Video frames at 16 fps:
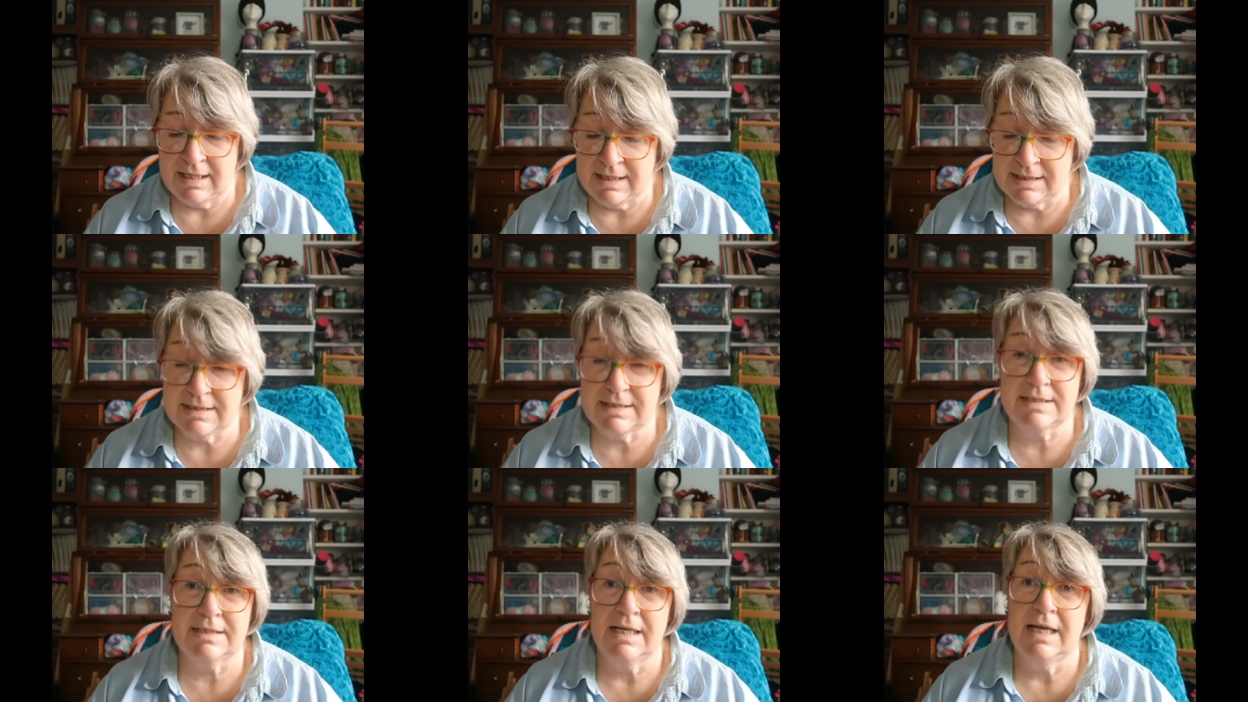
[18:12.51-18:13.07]

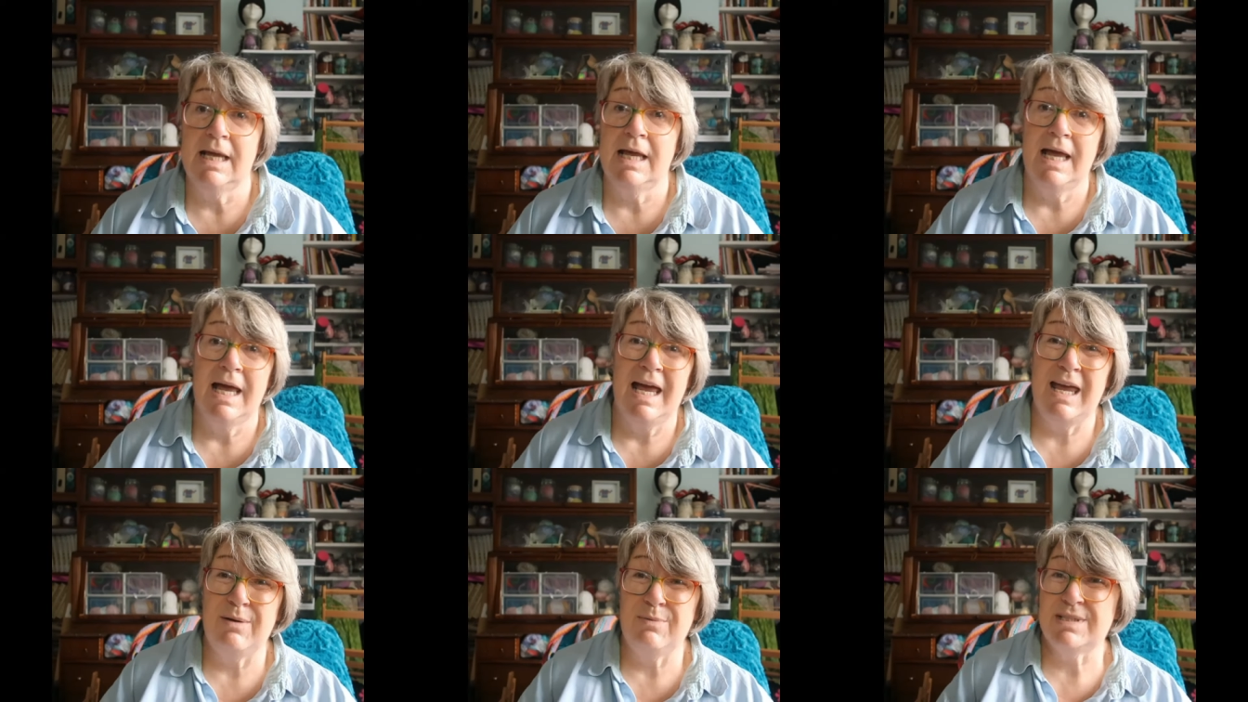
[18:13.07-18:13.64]

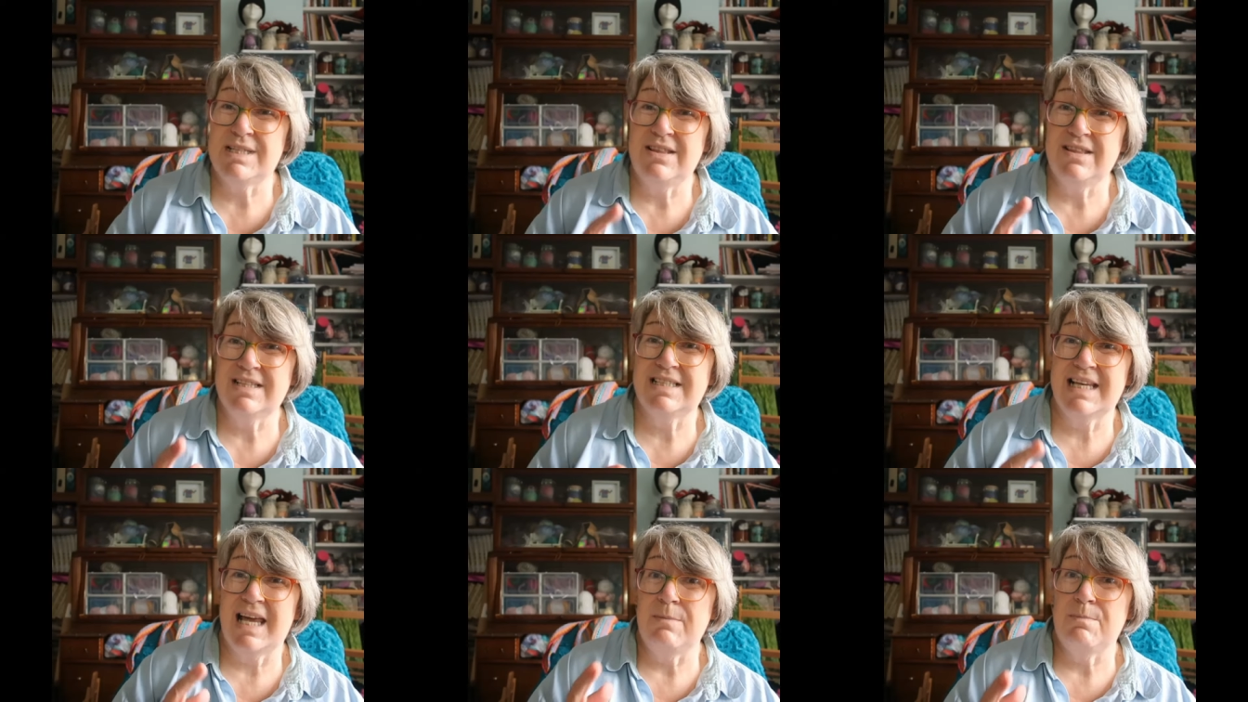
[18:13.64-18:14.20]
It was in the
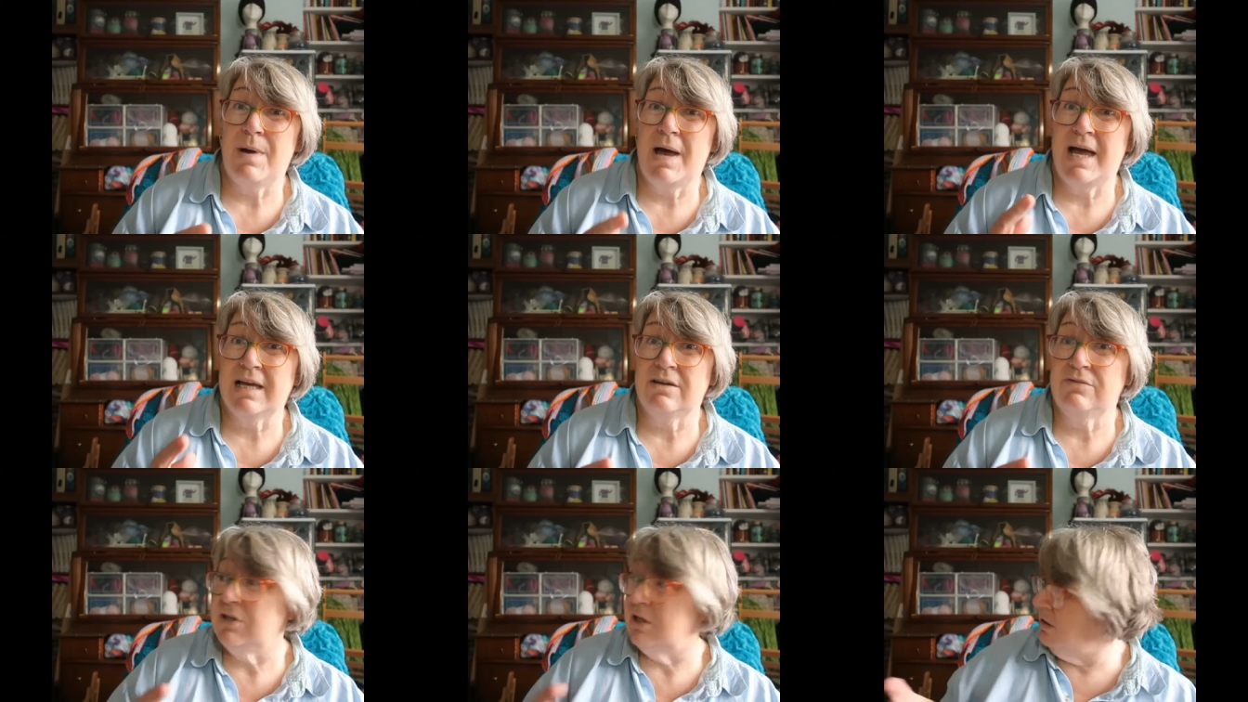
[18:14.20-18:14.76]
same
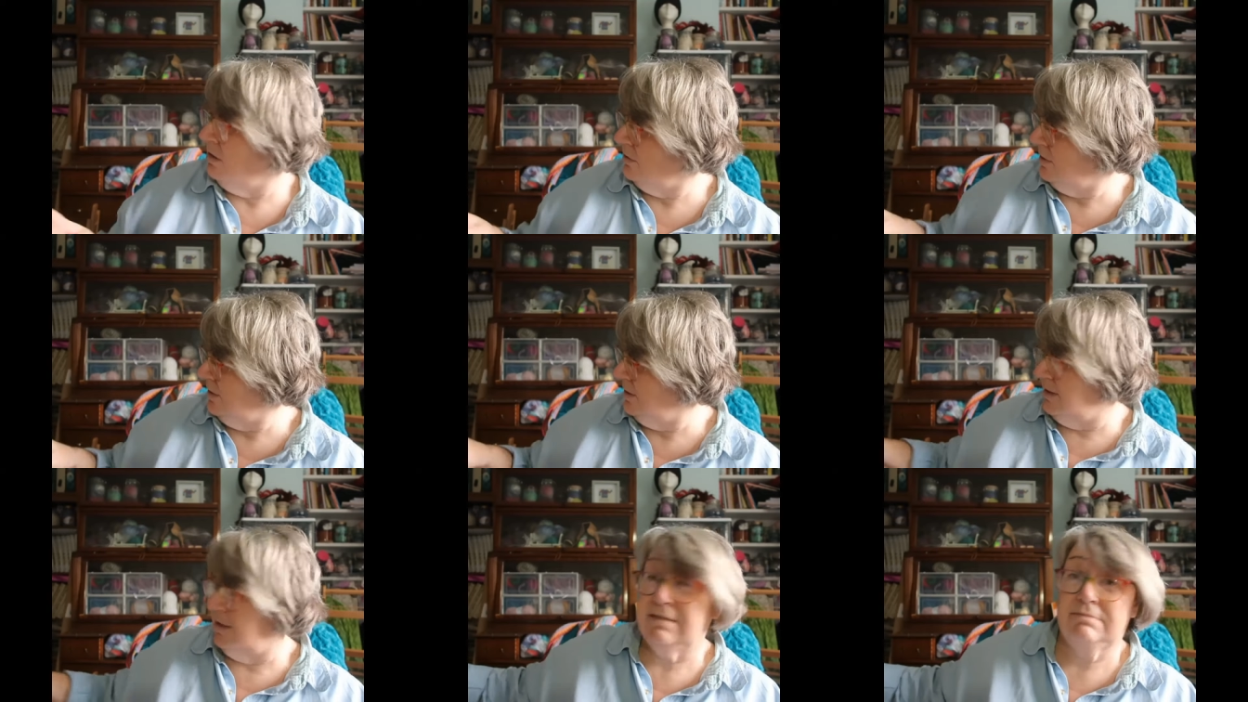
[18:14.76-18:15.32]
bag of yarn
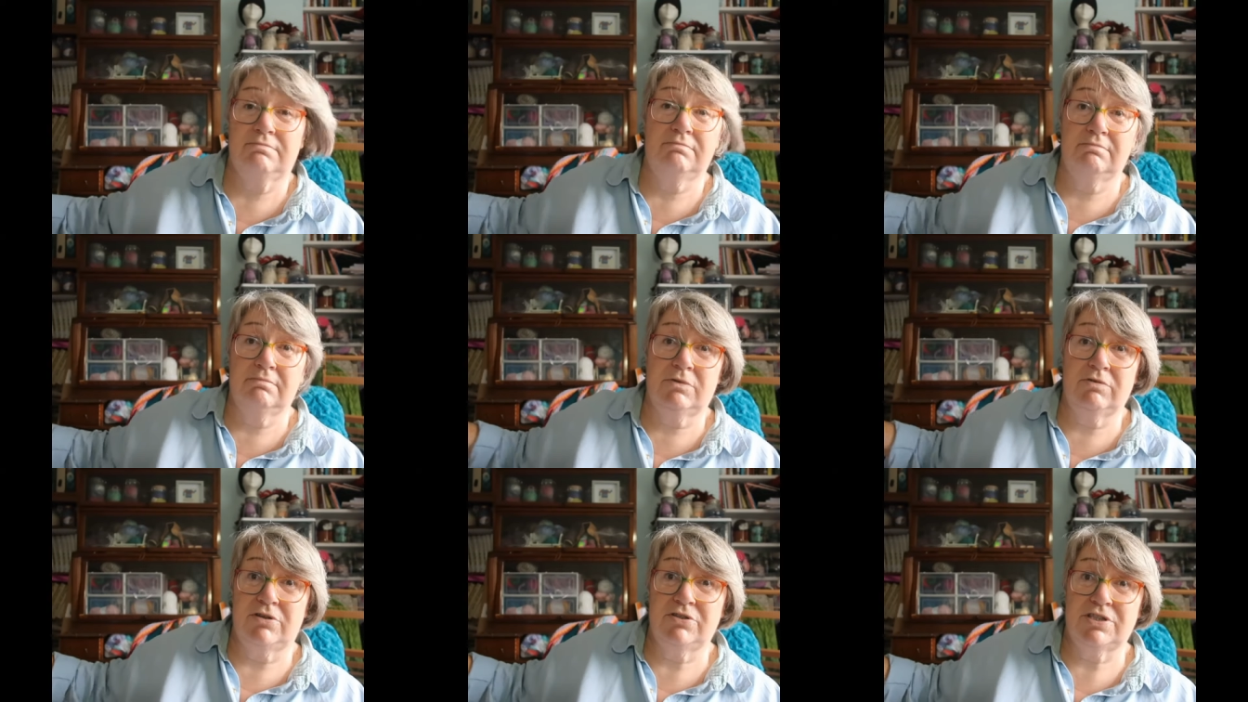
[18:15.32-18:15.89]
as the
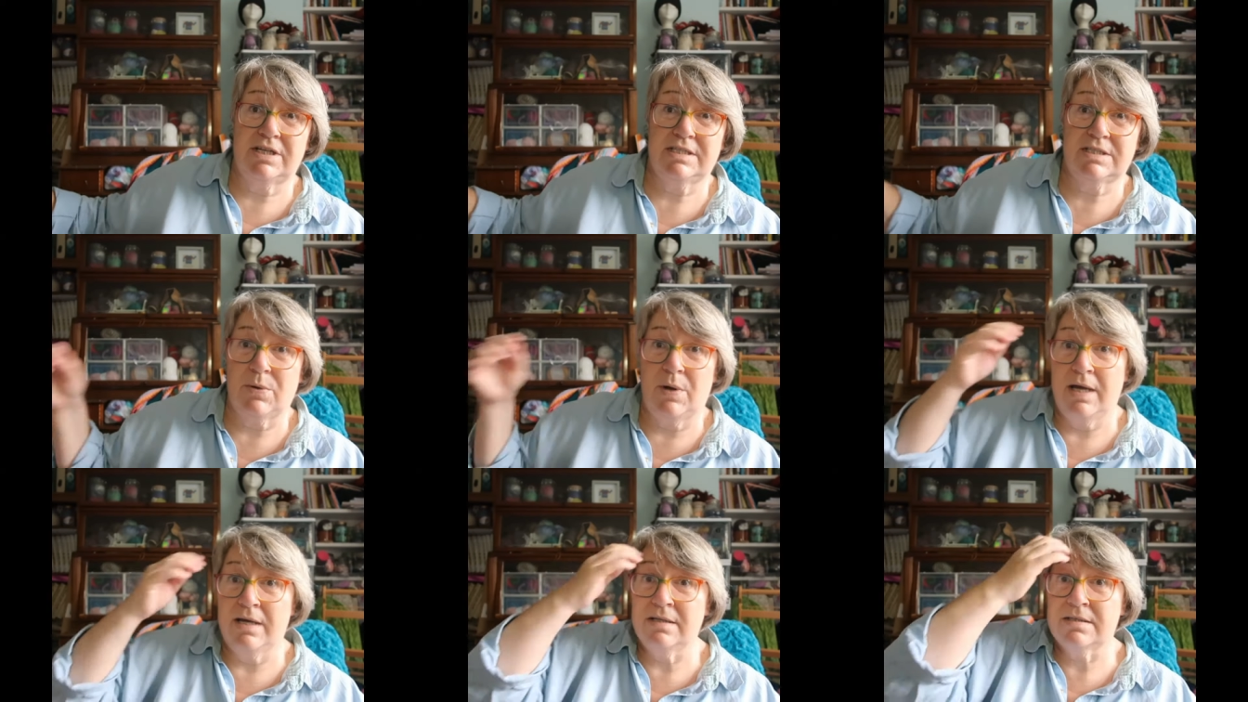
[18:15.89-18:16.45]
crochet
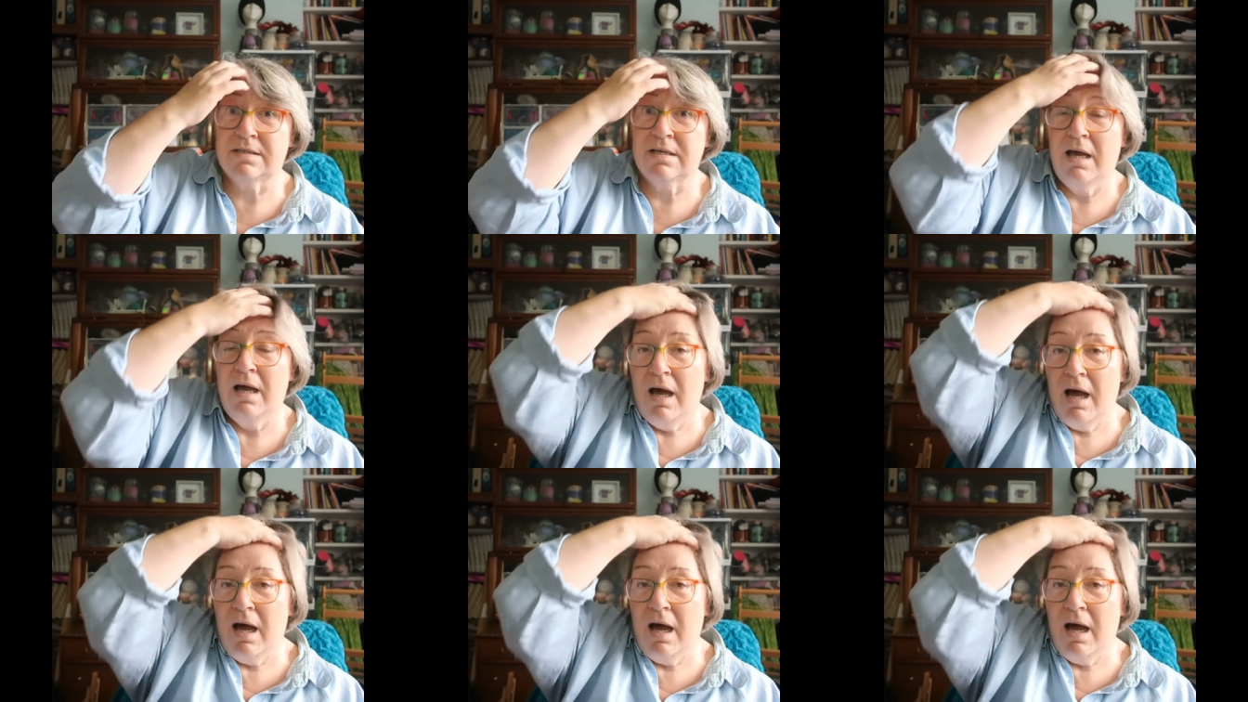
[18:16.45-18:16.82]
squares.